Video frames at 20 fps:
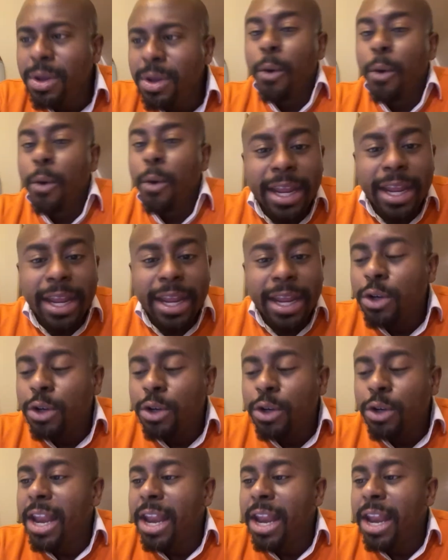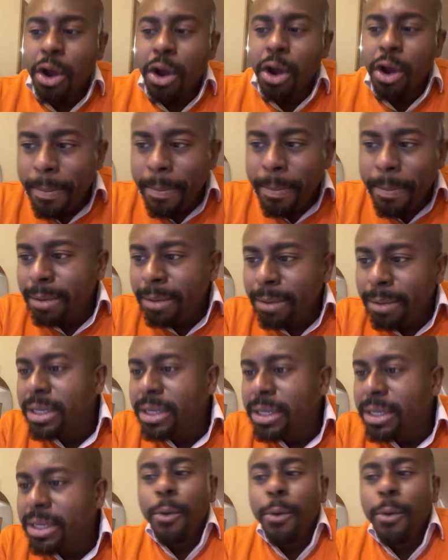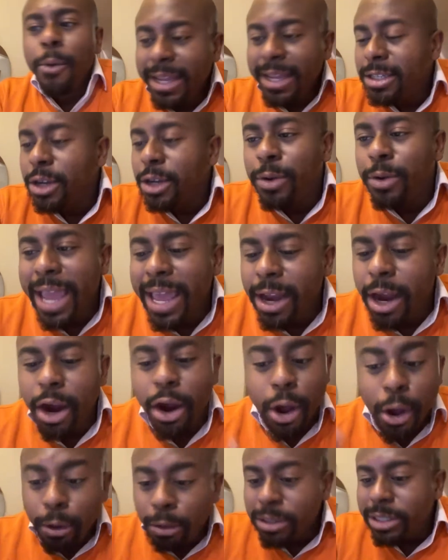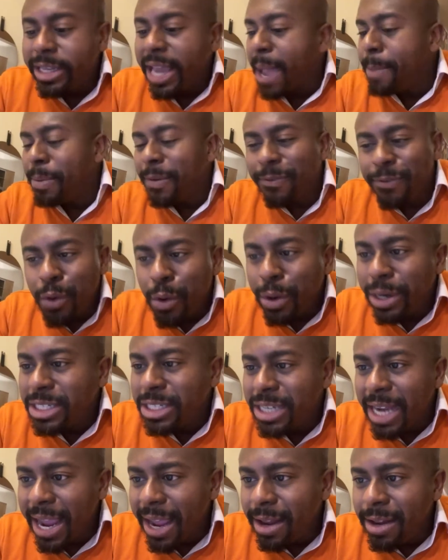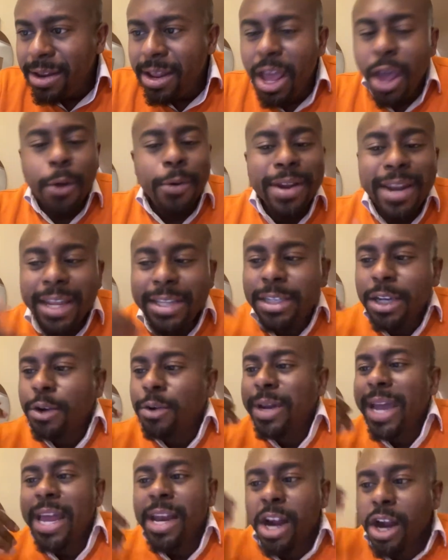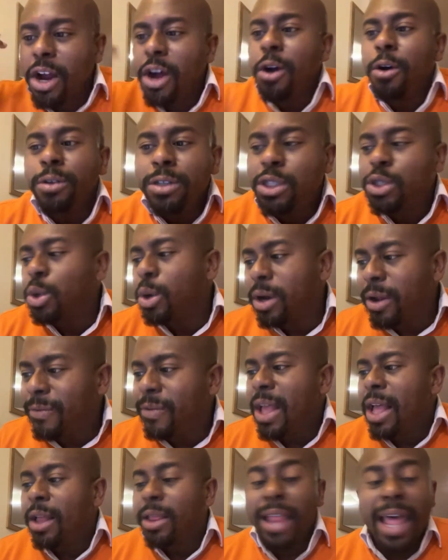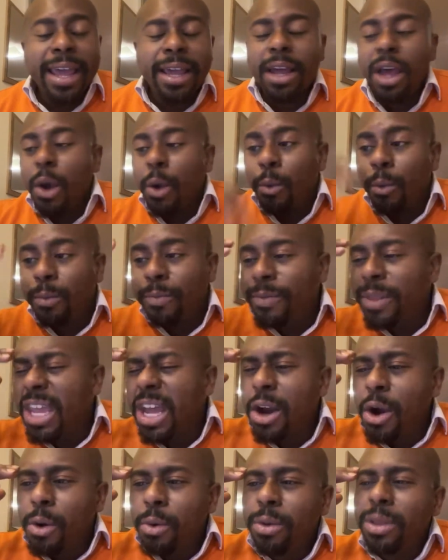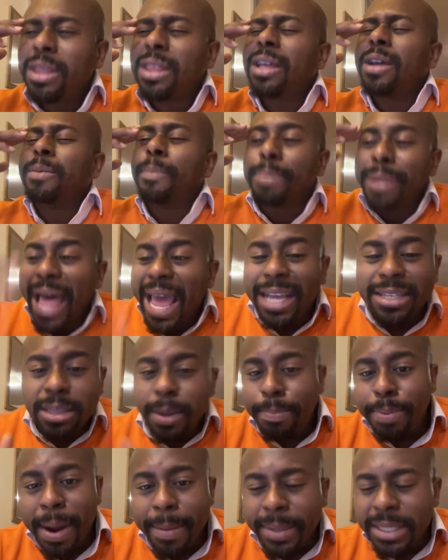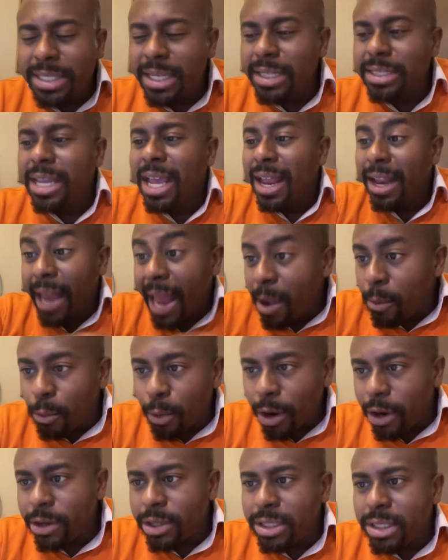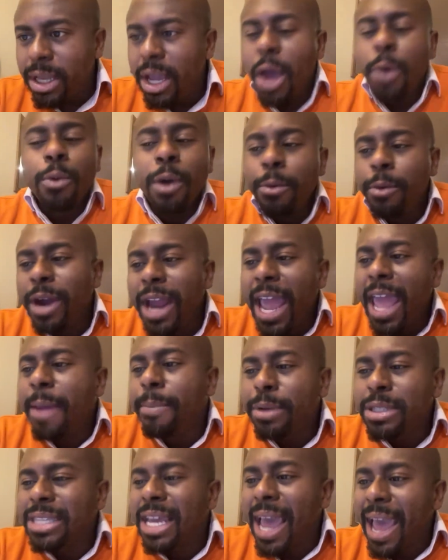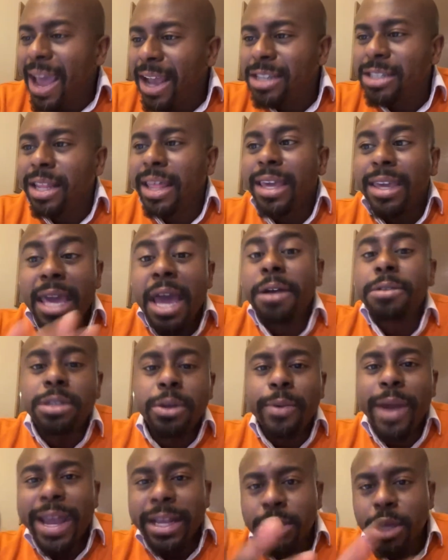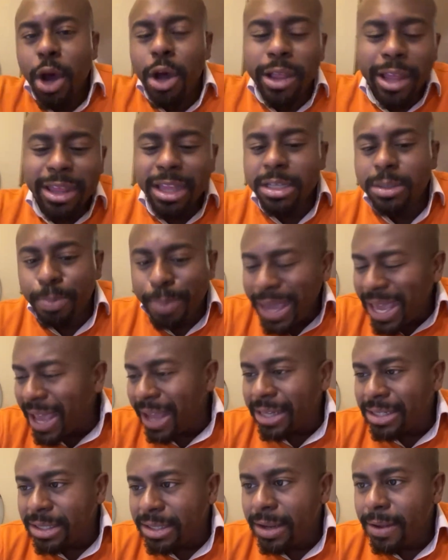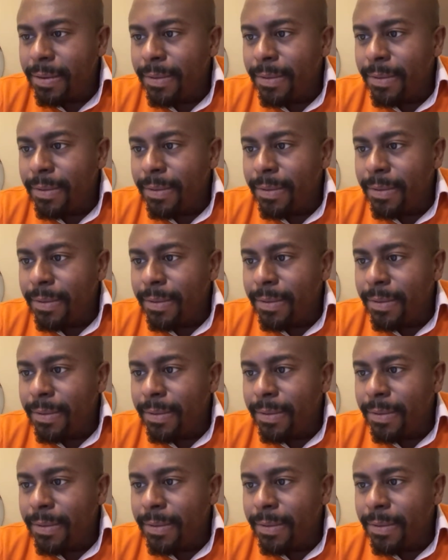We need to create our own memes. We need to create our own type of 4chan. We need to create our own sort of black supremacist networks where we're able to actually counteract all of this BS.